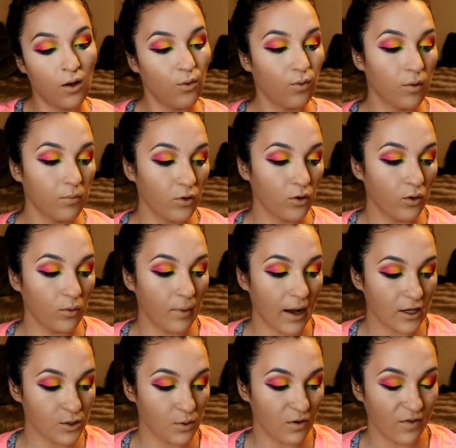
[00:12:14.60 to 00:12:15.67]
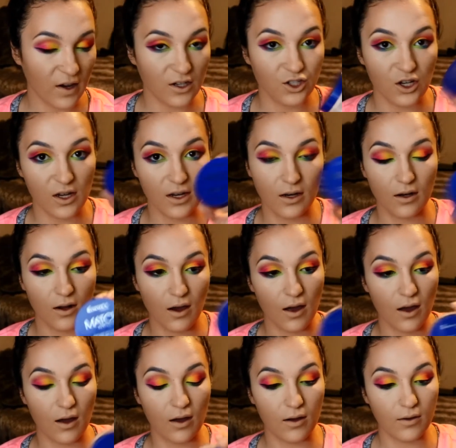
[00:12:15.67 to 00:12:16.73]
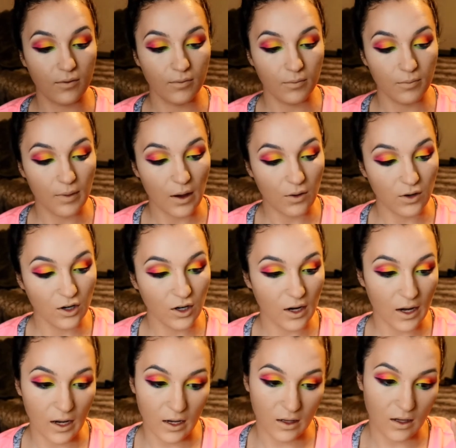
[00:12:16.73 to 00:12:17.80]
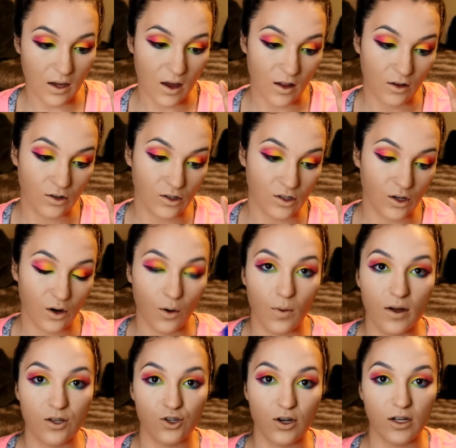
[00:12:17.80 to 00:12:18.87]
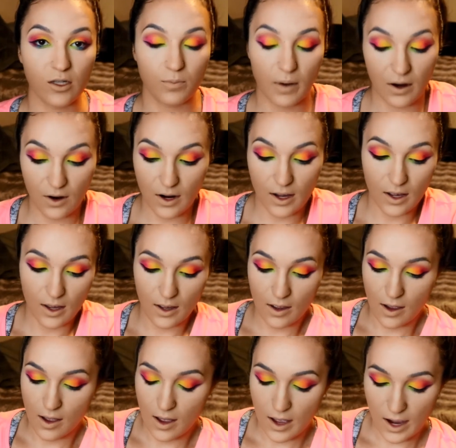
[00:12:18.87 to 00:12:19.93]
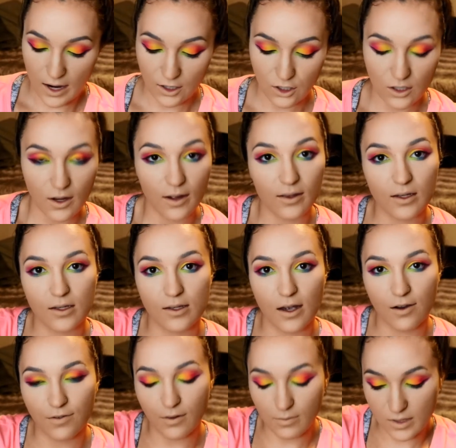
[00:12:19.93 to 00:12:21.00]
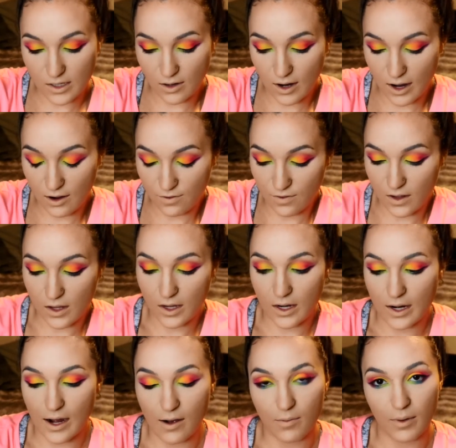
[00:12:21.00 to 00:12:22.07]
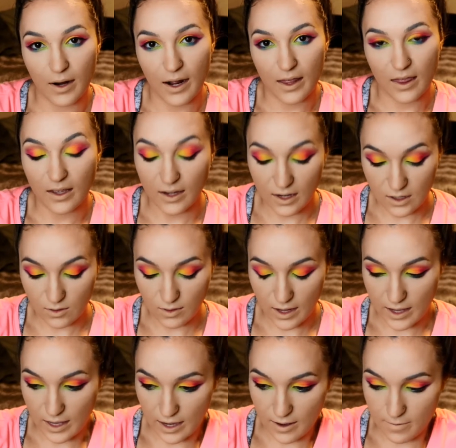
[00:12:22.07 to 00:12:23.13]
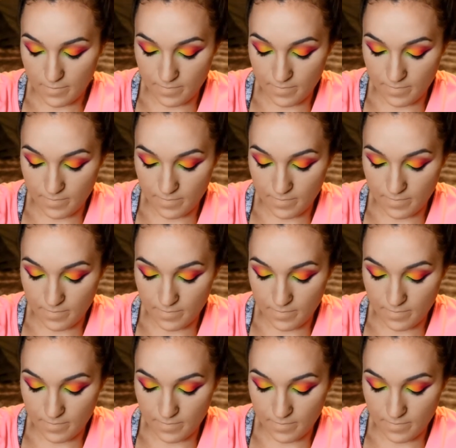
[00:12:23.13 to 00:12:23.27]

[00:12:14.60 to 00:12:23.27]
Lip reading: Rimmel Match Perfection powder in the color 01 Transparent. I just got this stuff. I'm still kind of feeling it out, but I think I do like it.